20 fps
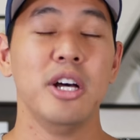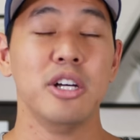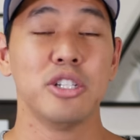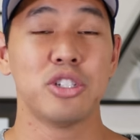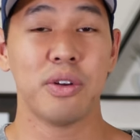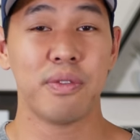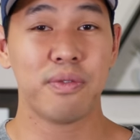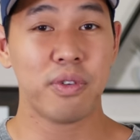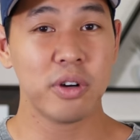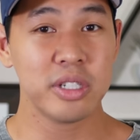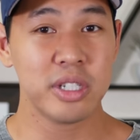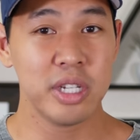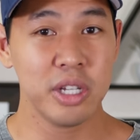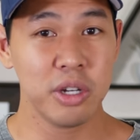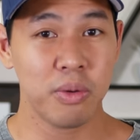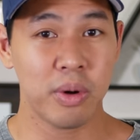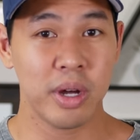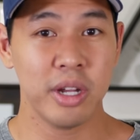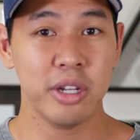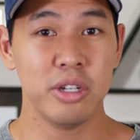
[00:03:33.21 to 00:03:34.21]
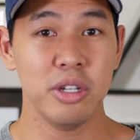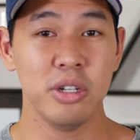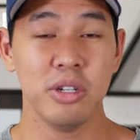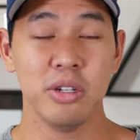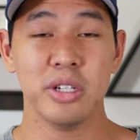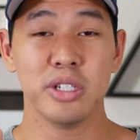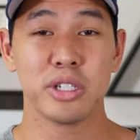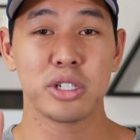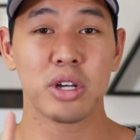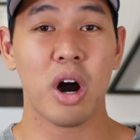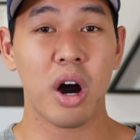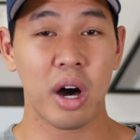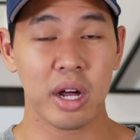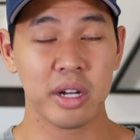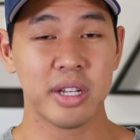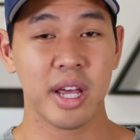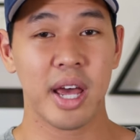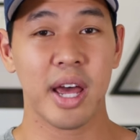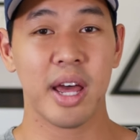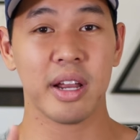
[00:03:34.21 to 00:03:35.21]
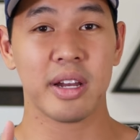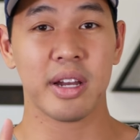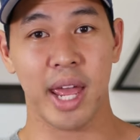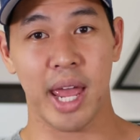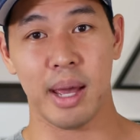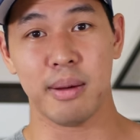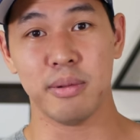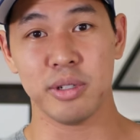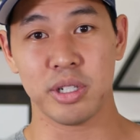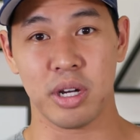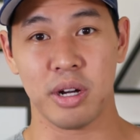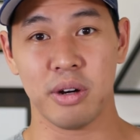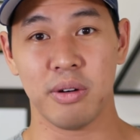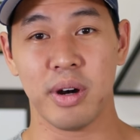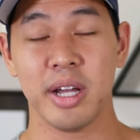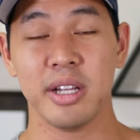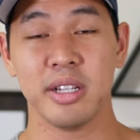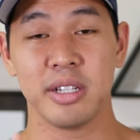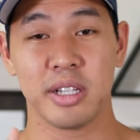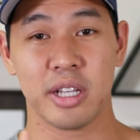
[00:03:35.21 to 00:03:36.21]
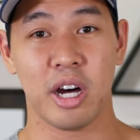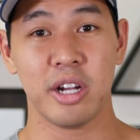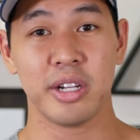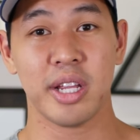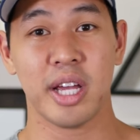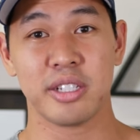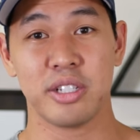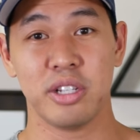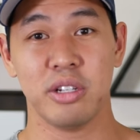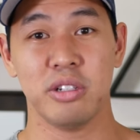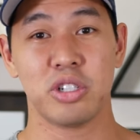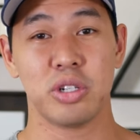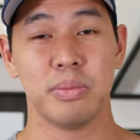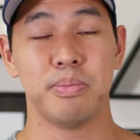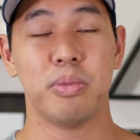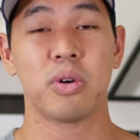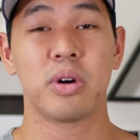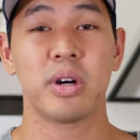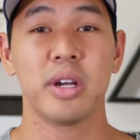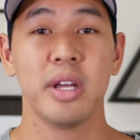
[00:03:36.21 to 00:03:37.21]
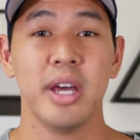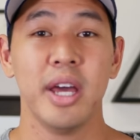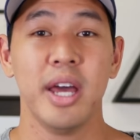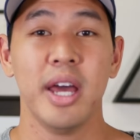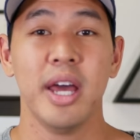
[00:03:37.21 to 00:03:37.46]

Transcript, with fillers: So the first thing you want to do is contact Amazon, right? Contact seller support.